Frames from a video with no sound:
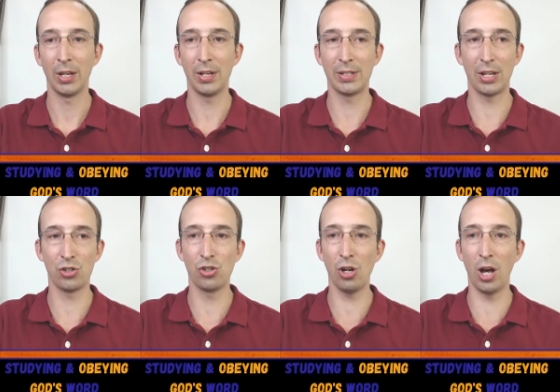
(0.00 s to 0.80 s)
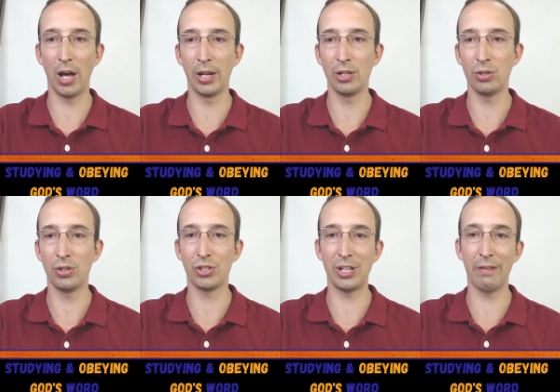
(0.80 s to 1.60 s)
It says, John, to
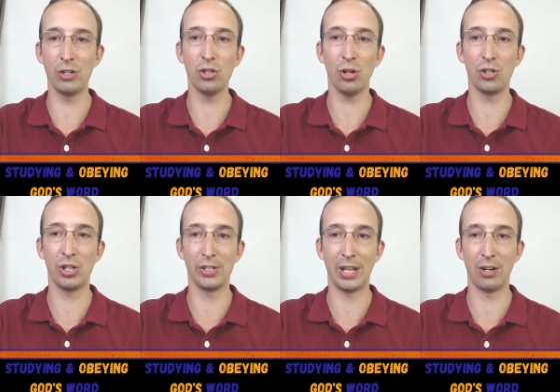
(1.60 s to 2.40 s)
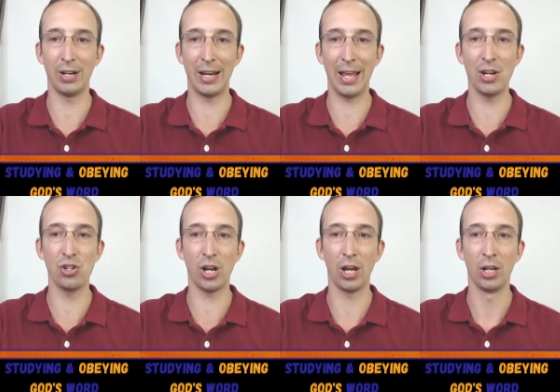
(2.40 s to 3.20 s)
the seven churches that are in
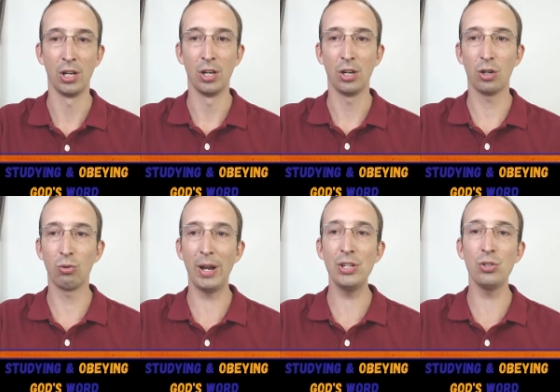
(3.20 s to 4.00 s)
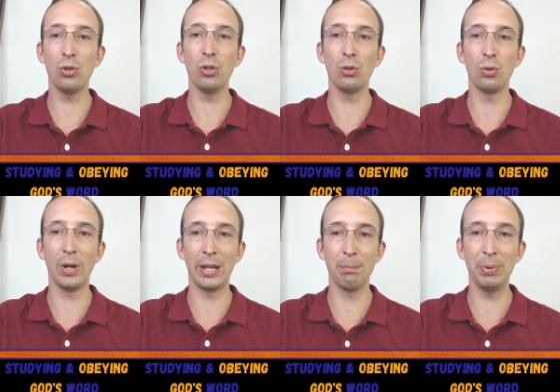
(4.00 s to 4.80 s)
Asia, grace to you
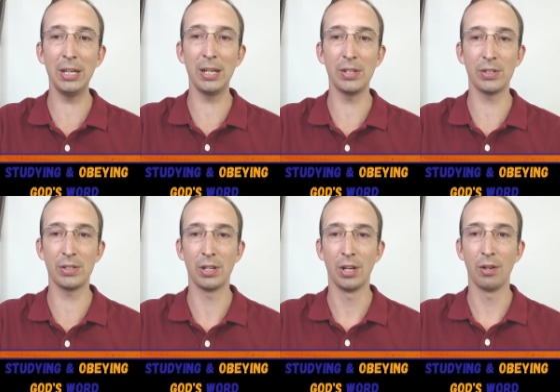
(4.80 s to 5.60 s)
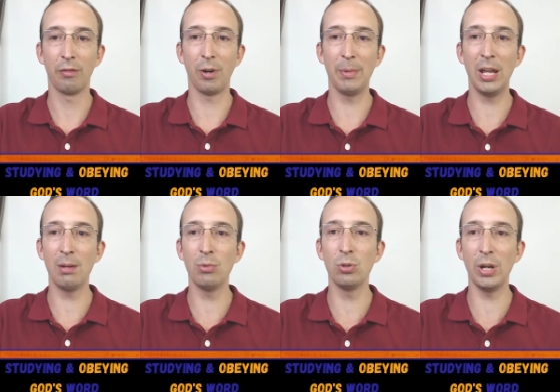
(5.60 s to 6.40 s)
and peace from
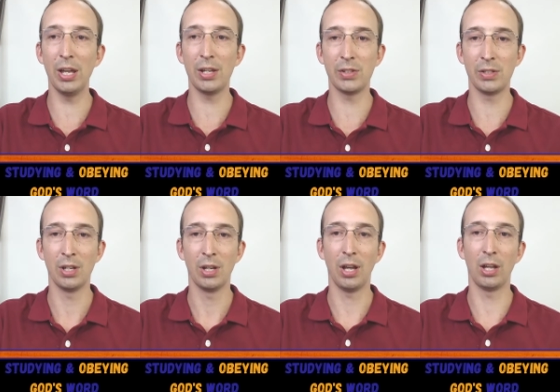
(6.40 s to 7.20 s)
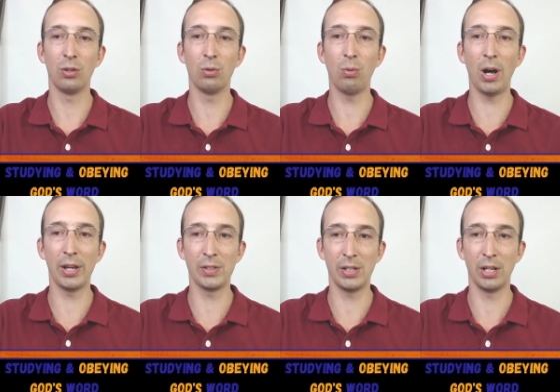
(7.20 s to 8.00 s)
him who is and who
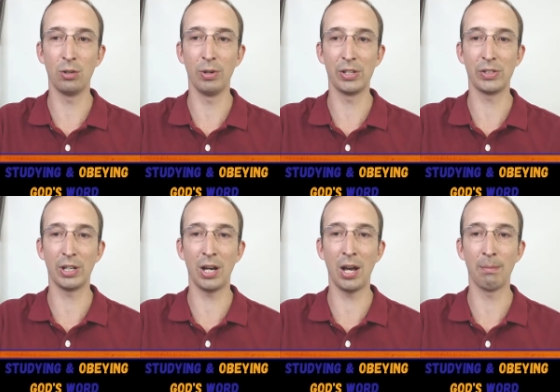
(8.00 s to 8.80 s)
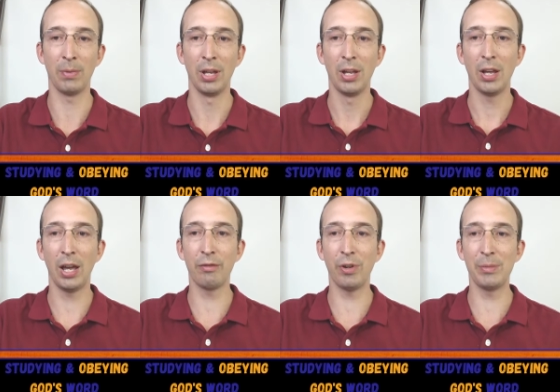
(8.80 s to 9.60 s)
was, and who is to come,
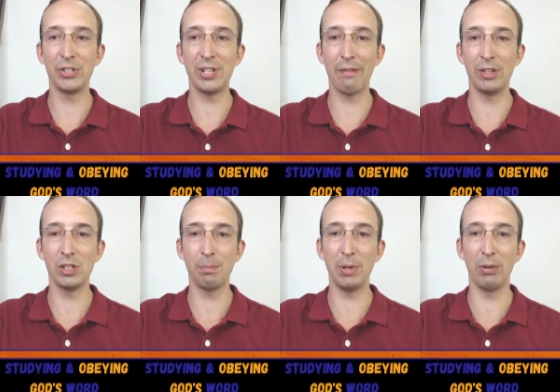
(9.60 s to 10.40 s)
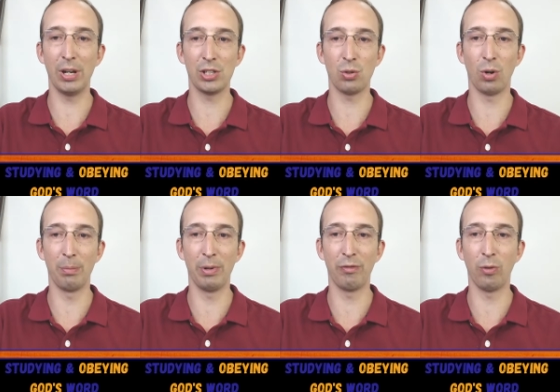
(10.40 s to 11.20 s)
and from the seven spirits who are
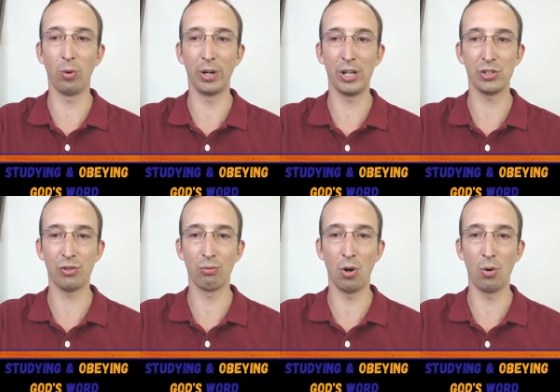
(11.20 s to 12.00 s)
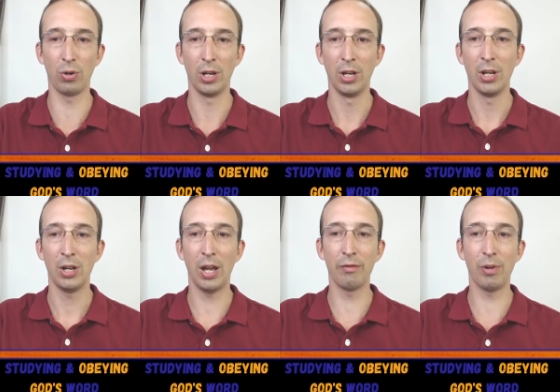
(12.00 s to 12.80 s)
before his throne,
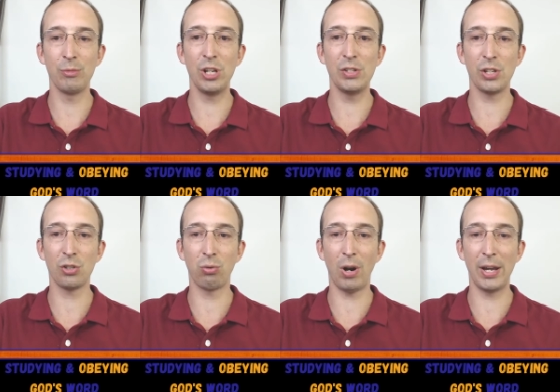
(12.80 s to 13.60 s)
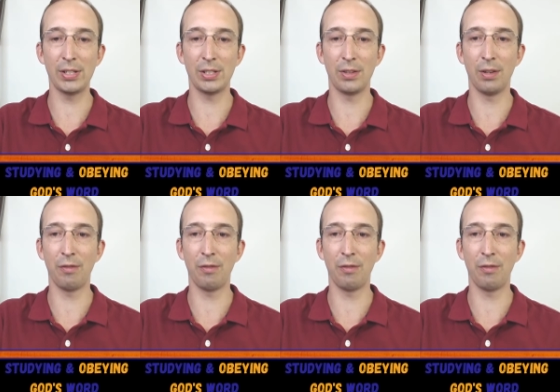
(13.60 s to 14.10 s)
and from Jesus Christ, the